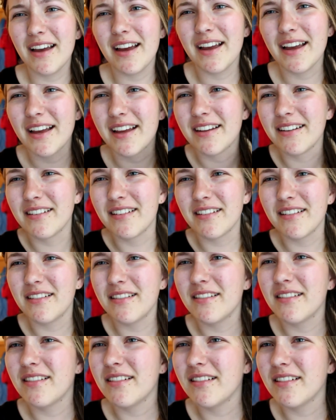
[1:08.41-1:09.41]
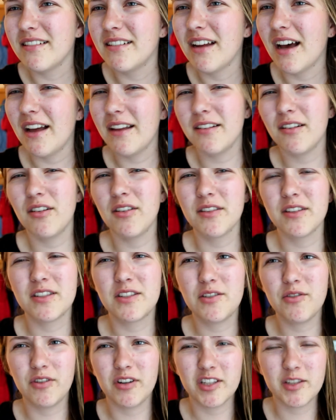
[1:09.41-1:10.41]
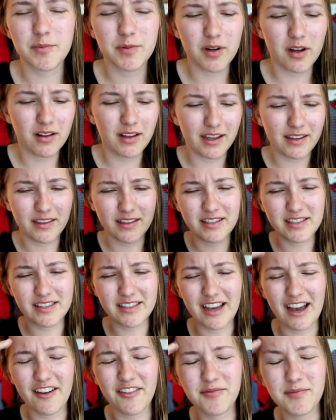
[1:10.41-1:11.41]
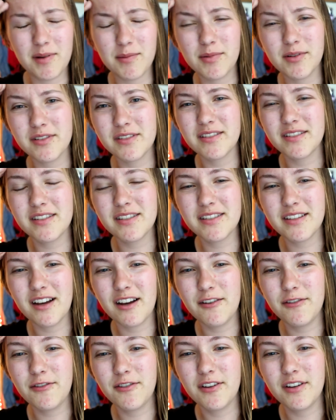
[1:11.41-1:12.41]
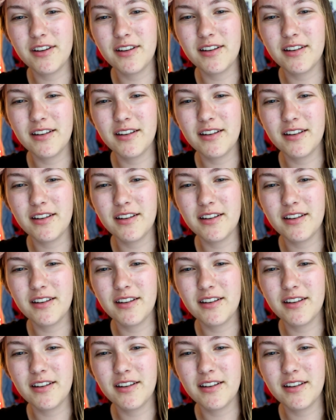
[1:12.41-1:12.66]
and not all the students, but all like the staff members and stuff,